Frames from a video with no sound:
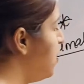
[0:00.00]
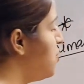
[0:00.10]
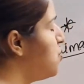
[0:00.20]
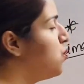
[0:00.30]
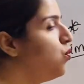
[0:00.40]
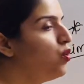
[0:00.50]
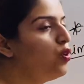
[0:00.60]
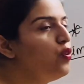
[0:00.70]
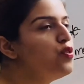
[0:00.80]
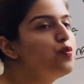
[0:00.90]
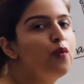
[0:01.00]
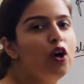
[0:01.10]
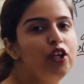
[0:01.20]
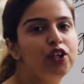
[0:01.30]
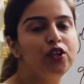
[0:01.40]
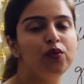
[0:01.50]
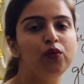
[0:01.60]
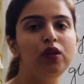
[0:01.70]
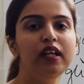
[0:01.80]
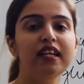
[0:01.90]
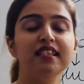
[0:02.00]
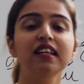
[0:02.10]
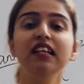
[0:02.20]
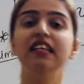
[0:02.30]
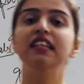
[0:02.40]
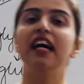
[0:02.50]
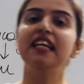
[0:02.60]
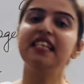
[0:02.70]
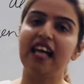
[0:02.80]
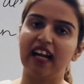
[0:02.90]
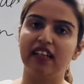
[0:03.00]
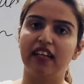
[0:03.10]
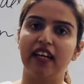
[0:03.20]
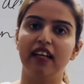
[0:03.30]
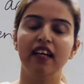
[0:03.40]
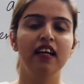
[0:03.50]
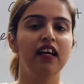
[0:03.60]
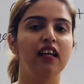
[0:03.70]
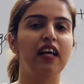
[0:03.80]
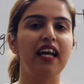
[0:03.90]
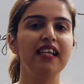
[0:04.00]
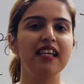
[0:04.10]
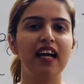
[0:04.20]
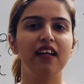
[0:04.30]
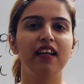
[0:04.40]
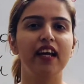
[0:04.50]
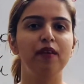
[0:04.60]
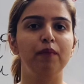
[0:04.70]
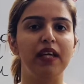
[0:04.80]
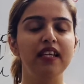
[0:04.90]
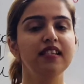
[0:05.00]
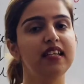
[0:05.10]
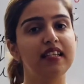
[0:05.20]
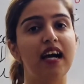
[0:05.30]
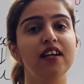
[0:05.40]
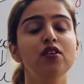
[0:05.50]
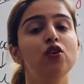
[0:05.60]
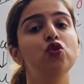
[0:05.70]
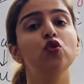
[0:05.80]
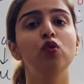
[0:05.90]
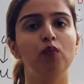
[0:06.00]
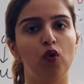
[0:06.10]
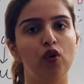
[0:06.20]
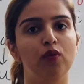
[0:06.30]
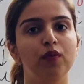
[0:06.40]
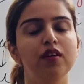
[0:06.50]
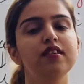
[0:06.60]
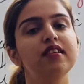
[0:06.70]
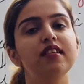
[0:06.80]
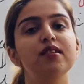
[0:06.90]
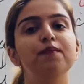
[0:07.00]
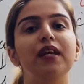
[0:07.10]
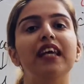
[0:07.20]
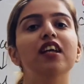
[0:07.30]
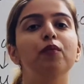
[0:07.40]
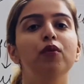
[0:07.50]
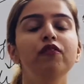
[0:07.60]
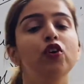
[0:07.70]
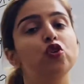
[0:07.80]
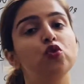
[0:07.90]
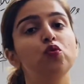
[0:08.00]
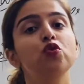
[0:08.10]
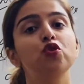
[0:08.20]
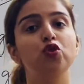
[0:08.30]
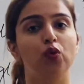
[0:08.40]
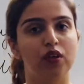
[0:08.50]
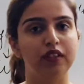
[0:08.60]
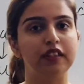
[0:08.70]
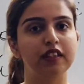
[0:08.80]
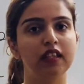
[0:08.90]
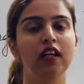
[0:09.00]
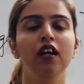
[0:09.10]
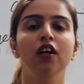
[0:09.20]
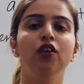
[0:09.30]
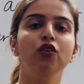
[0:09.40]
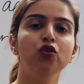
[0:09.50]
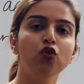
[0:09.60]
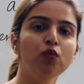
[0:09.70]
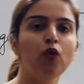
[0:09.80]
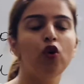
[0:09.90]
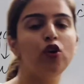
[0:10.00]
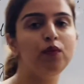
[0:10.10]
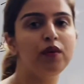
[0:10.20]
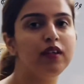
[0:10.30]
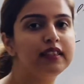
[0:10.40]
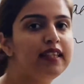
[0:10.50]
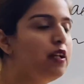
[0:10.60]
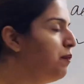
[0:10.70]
this sucrose molecule is a disaccharide. Disaccharide means it has two monomers. It is made up of two sugars. The two monomers that